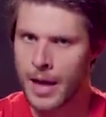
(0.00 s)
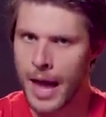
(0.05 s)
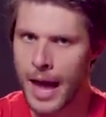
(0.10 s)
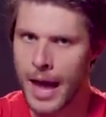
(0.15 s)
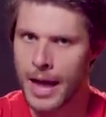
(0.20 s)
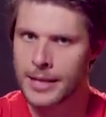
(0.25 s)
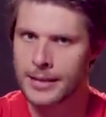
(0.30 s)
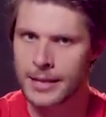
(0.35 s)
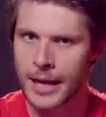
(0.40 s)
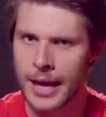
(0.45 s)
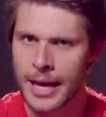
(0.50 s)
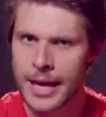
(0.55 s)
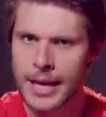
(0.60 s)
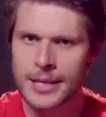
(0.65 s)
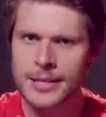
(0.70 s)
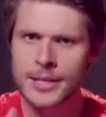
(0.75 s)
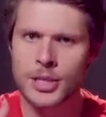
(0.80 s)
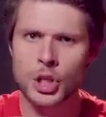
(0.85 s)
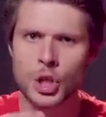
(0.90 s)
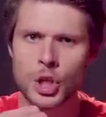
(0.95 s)
and
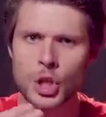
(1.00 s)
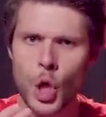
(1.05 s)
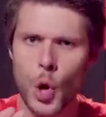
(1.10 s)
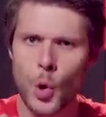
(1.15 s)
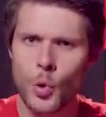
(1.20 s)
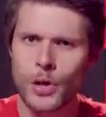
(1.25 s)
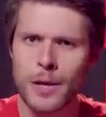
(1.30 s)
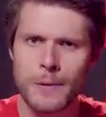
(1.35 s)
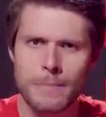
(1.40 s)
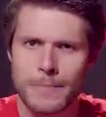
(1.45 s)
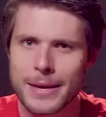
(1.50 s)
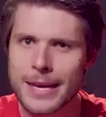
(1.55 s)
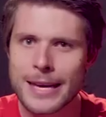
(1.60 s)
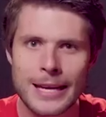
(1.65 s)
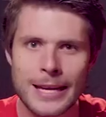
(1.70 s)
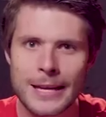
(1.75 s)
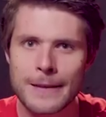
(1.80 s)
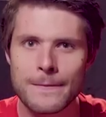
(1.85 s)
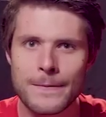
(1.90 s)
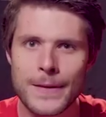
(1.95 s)
he's slowly
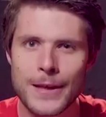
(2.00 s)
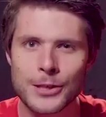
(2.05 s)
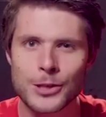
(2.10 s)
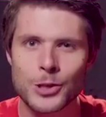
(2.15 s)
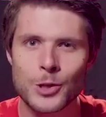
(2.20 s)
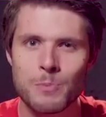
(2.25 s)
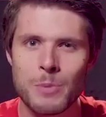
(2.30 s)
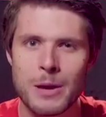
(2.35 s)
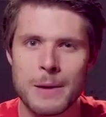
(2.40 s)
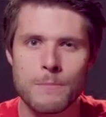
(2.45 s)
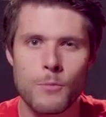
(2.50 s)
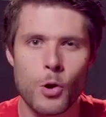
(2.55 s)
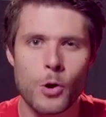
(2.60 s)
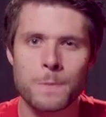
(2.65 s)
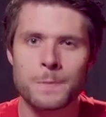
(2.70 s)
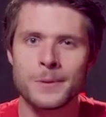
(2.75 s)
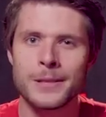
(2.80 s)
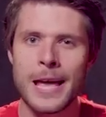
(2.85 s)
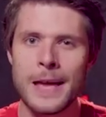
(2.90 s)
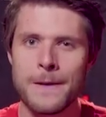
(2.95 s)
being convinced to be
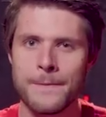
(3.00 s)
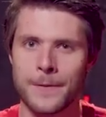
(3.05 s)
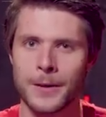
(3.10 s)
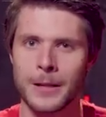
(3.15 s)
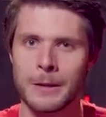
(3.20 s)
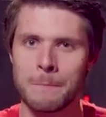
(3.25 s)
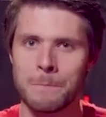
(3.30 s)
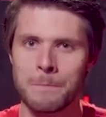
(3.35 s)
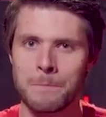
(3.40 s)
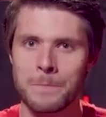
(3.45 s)
more playful.